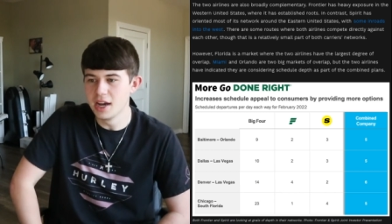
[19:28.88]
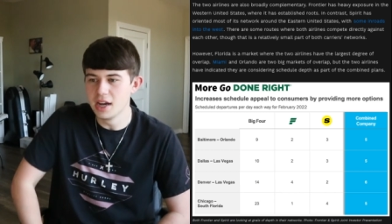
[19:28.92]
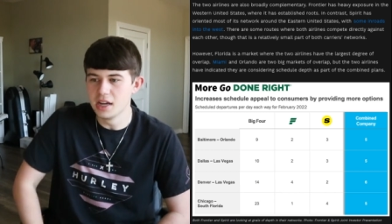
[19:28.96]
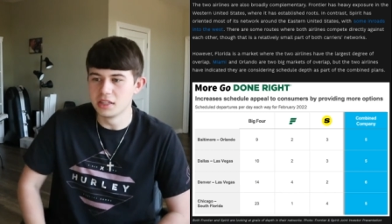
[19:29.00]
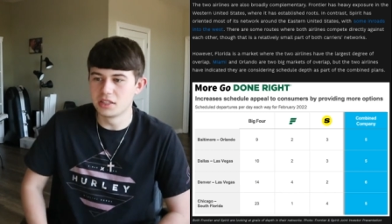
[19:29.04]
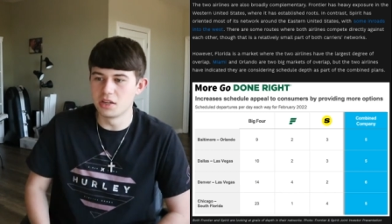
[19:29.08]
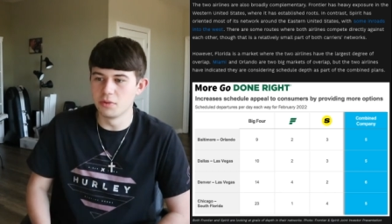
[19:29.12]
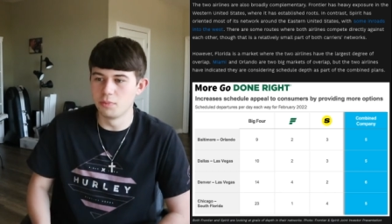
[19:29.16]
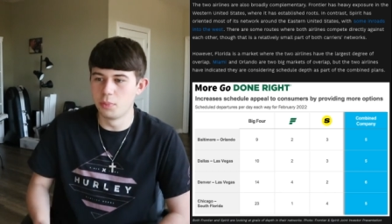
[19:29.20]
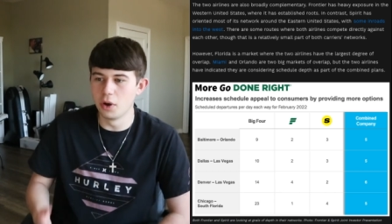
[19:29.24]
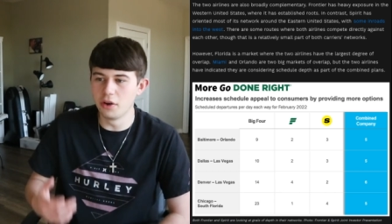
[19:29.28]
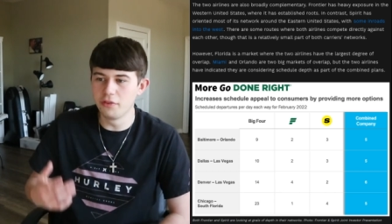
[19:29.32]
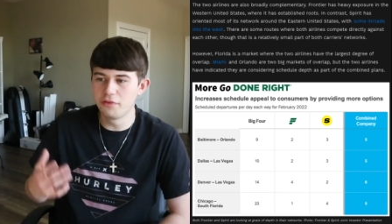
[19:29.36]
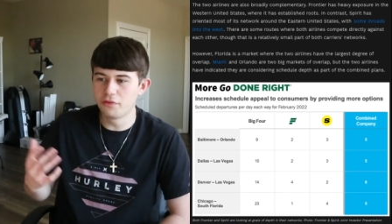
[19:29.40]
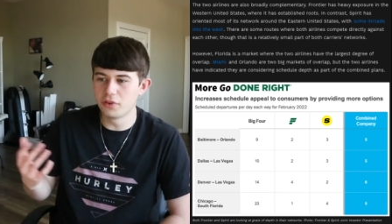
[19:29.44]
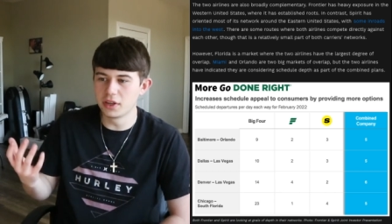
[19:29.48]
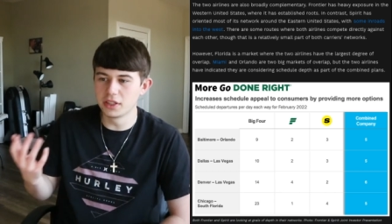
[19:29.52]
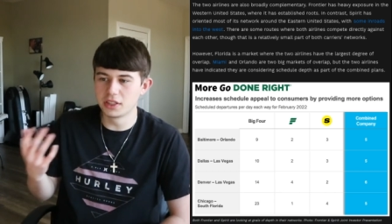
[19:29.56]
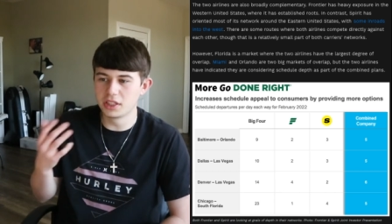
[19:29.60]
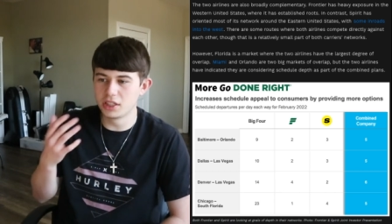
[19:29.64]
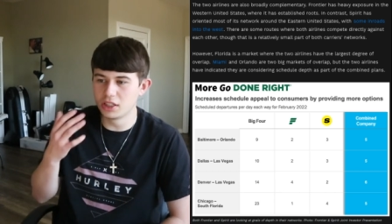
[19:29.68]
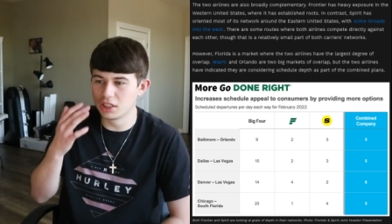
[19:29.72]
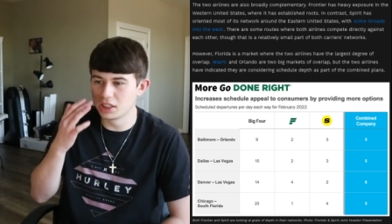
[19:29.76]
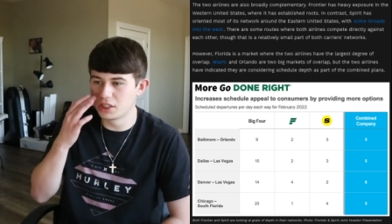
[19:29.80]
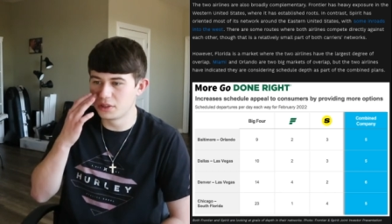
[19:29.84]
So both
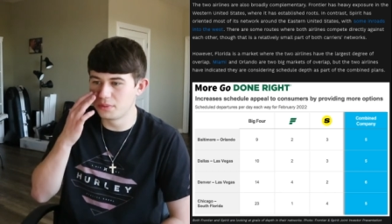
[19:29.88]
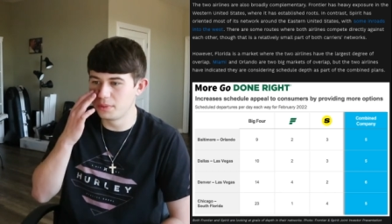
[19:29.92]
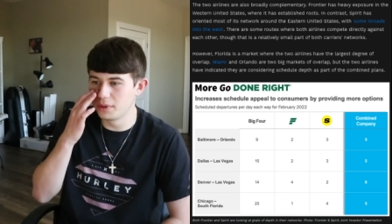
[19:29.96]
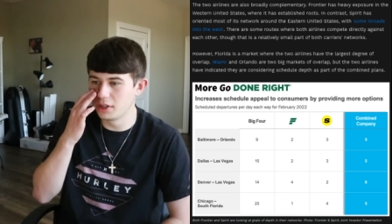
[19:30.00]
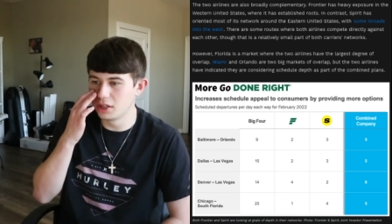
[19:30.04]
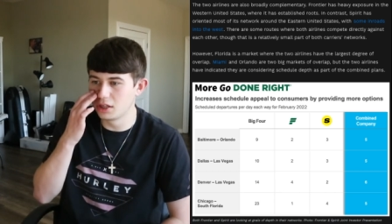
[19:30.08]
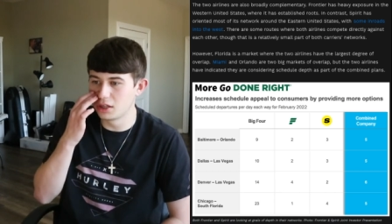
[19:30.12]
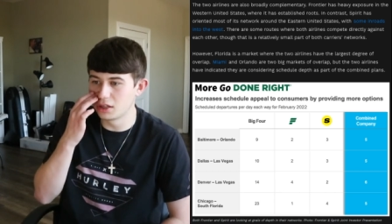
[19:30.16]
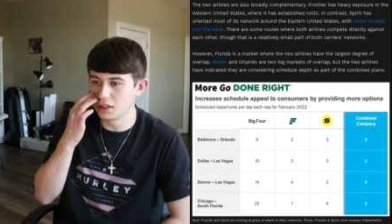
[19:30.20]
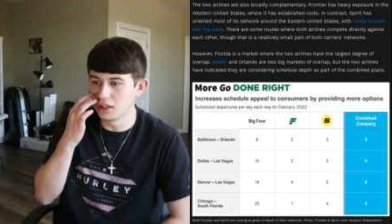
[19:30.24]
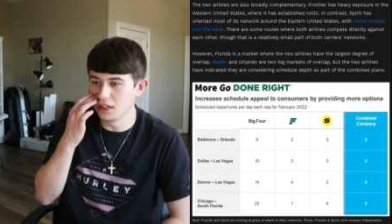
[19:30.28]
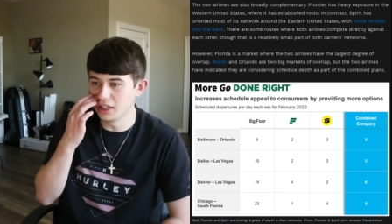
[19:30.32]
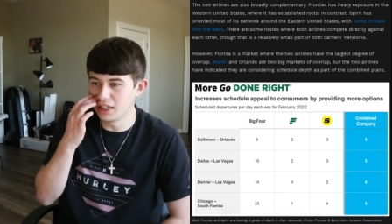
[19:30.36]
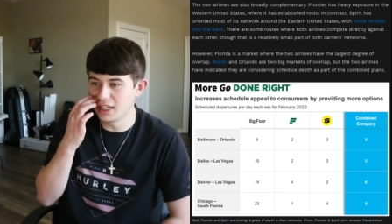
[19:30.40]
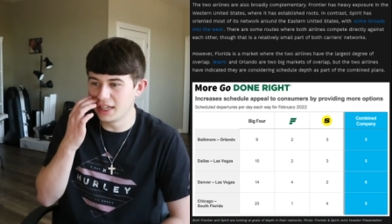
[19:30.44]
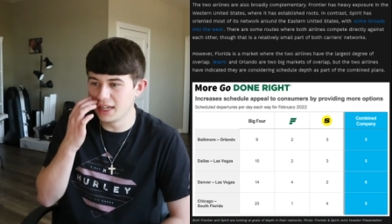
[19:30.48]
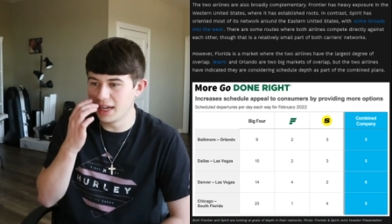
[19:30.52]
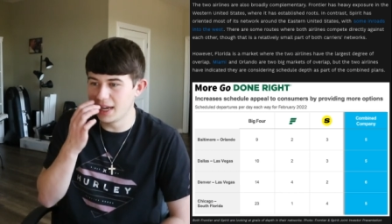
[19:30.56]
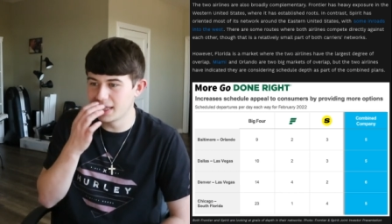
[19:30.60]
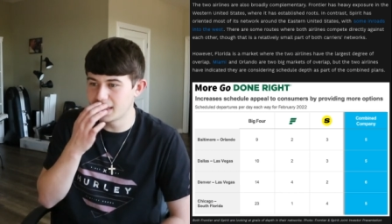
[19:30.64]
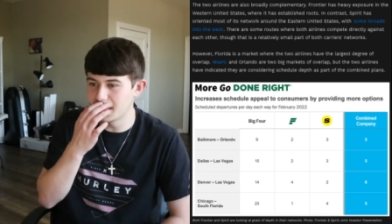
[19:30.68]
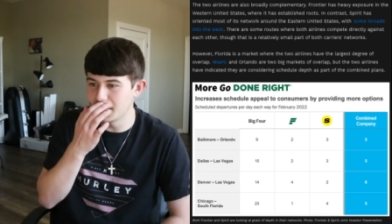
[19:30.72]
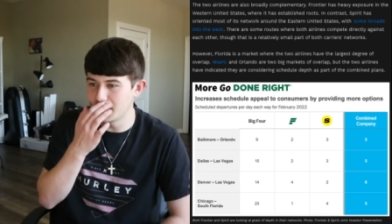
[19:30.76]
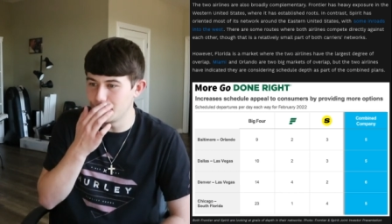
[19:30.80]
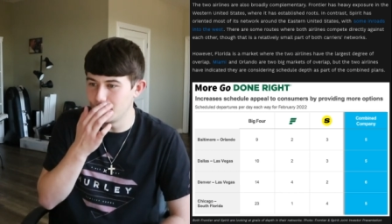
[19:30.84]
Frontier and Spirit are looking
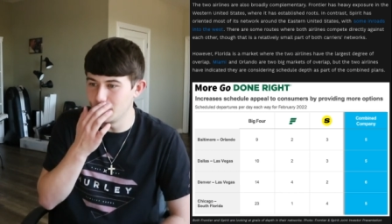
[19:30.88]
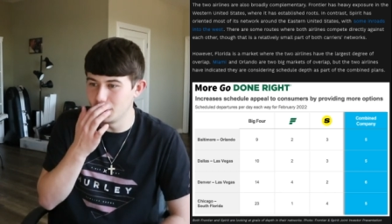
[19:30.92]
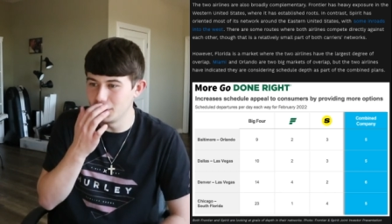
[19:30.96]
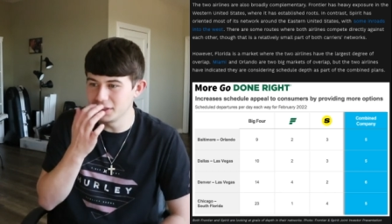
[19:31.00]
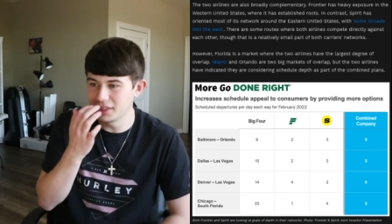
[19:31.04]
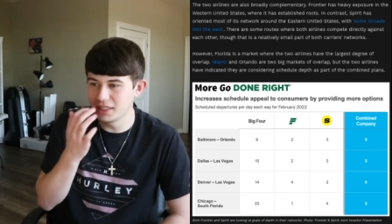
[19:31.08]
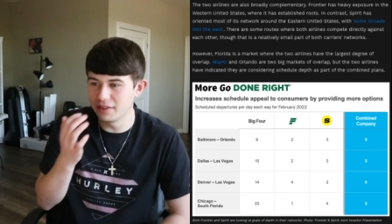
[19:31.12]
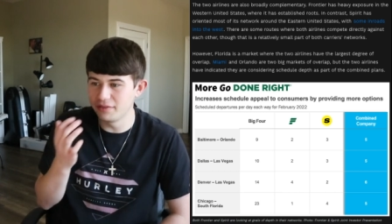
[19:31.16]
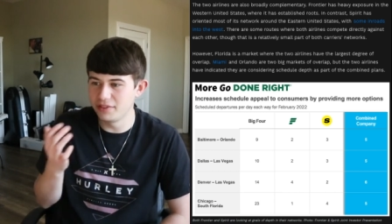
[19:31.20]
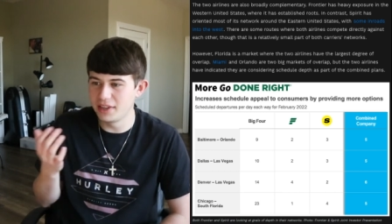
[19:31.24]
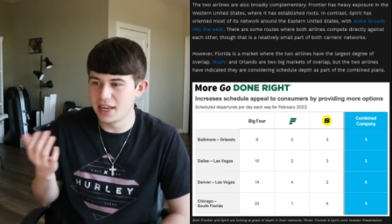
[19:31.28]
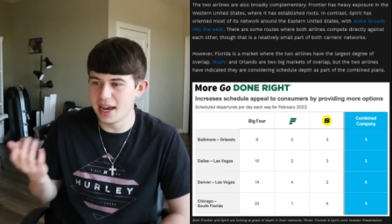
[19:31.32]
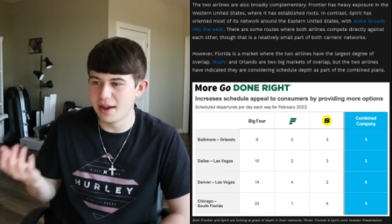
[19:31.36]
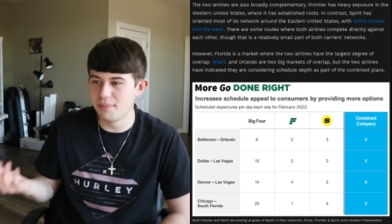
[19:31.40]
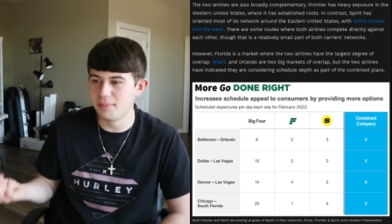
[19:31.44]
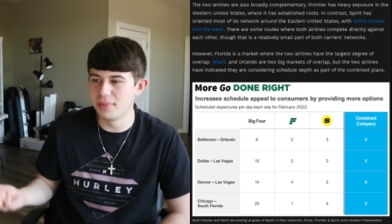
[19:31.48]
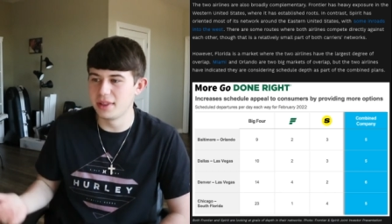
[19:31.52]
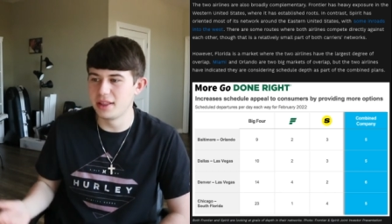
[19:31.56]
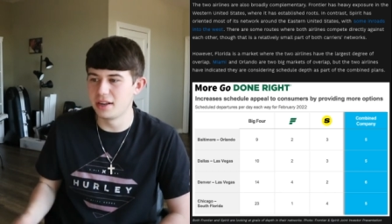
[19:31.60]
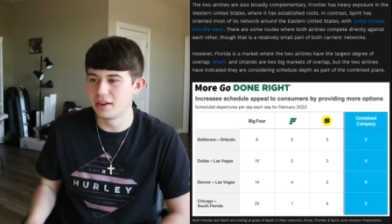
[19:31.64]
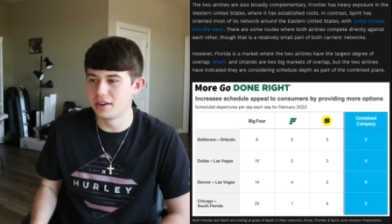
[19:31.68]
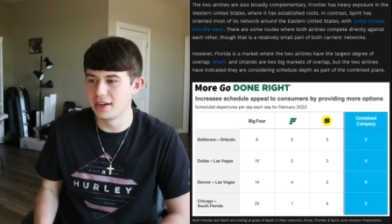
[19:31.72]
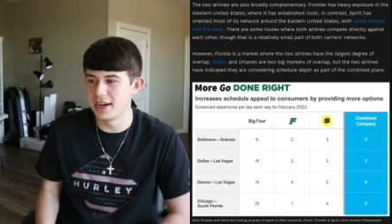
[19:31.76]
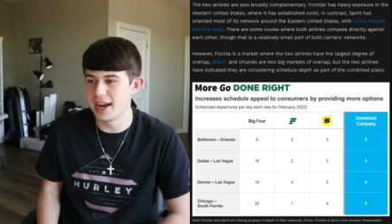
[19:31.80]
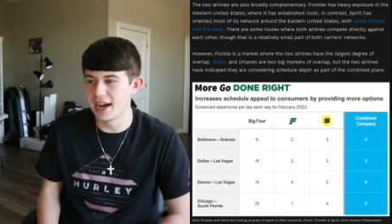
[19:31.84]
at the goals of depth in
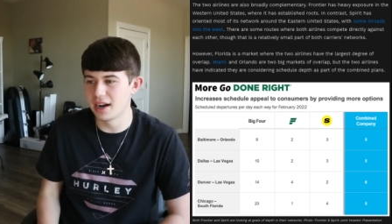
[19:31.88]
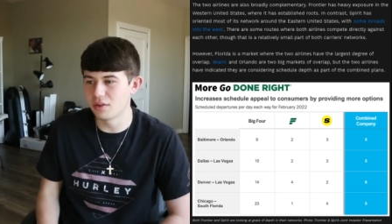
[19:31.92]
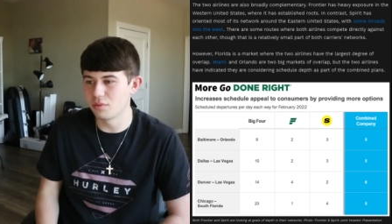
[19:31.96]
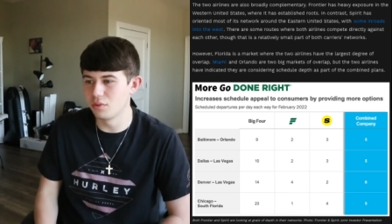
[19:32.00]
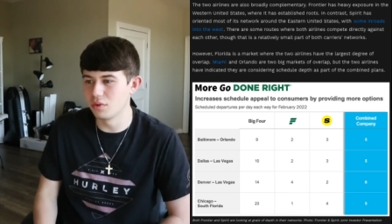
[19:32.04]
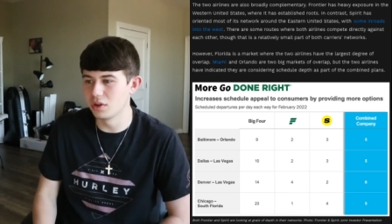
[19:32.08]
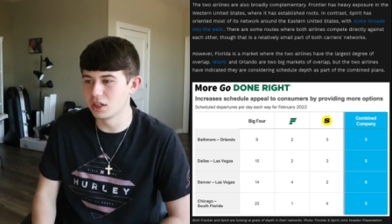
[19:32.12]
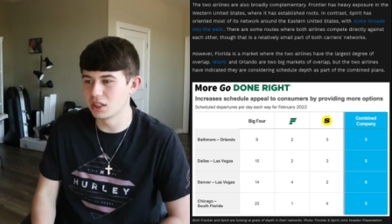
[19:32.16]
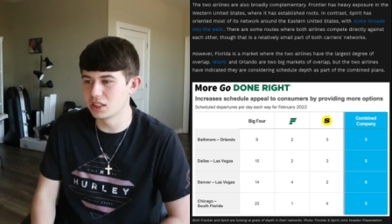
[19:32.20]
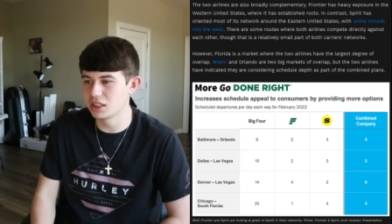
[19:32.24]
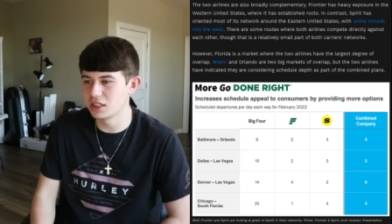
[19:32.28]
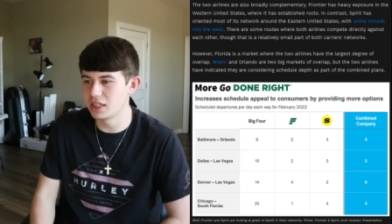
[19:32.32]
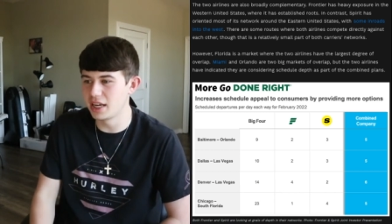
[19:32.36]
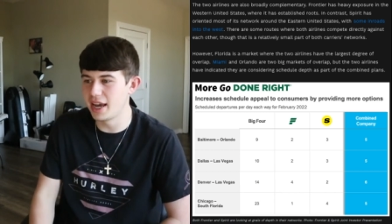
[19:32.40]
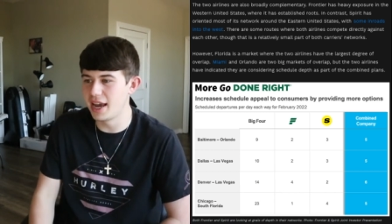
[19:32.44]
their networks,